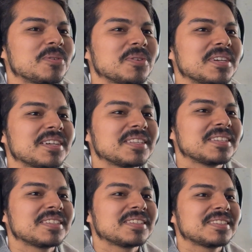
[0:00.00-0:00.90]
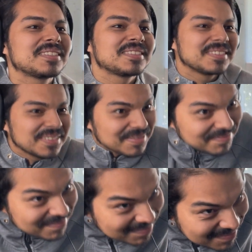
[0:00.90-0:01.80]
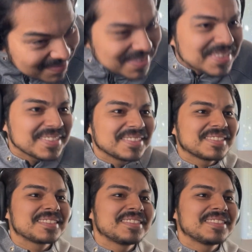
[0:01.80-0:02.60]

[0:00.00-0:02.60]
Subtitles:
You can only see them from certain latitudes down there.